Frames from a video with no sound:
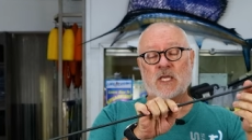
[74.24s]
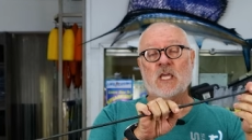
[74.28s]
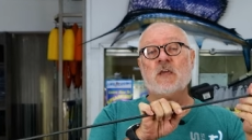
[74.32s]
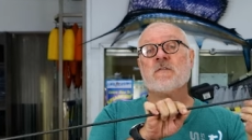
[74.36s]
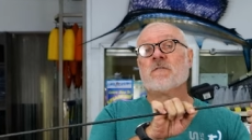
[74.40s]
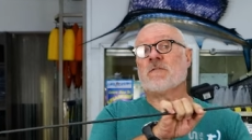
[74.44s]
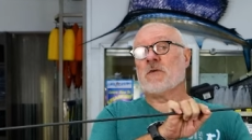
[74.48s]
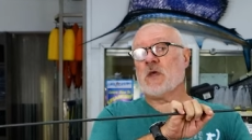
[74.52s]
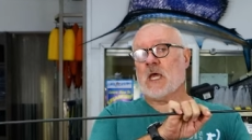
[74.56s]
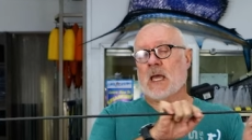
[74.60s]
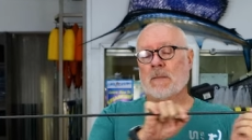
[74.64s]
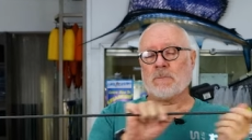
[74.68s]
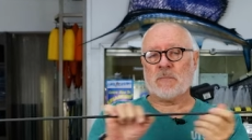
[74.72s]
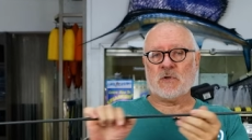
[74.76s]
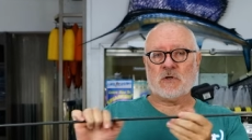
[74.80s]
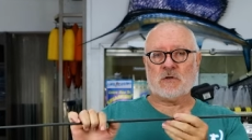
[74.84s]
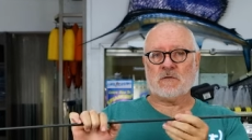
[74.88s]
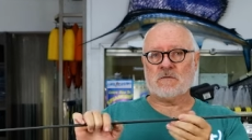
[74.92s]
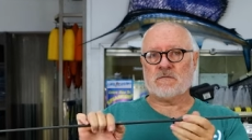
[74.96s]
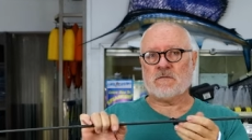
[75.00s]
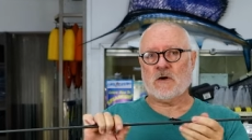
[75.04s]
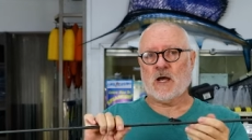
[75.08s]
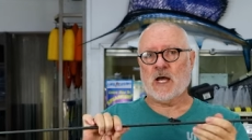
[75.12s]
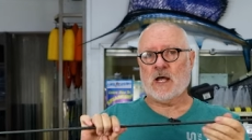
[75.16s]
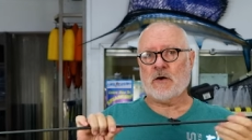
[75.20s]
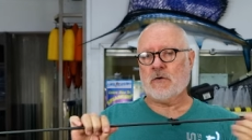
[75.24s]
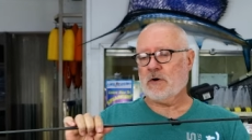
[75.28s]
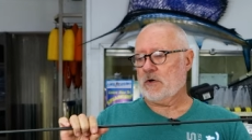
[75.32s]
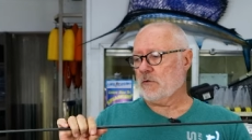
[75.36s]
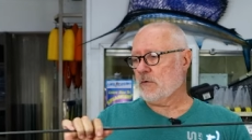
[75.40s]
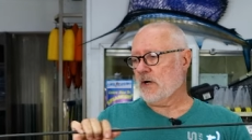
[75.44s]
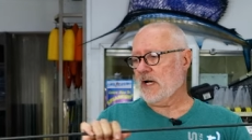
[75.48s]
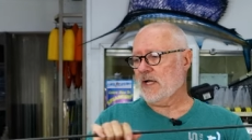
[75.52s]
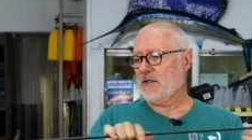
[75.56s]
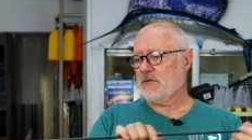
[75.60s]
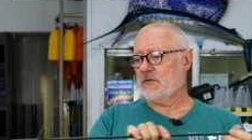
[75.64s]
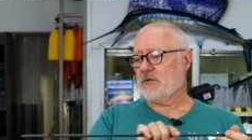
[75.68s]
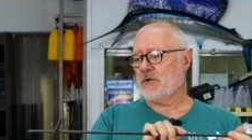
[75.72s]
if you happen to fire it
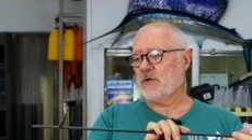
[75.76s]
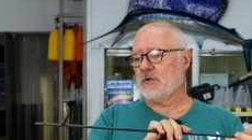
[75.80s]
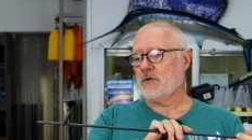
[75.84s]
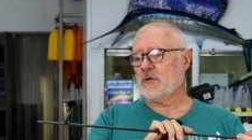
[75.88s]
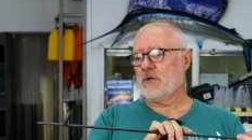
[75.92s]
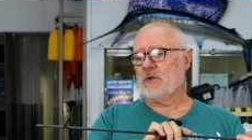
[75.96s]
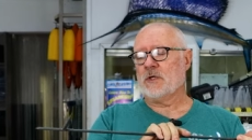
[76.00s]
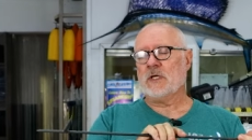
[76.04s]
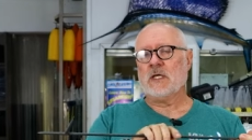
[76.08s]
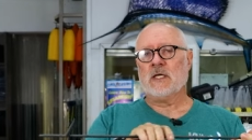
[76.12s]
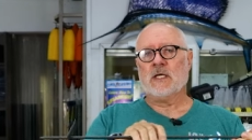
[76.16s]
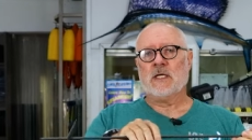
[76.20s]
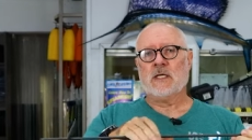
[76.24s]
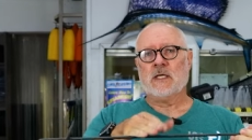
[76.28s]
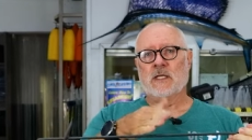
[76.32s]
right through.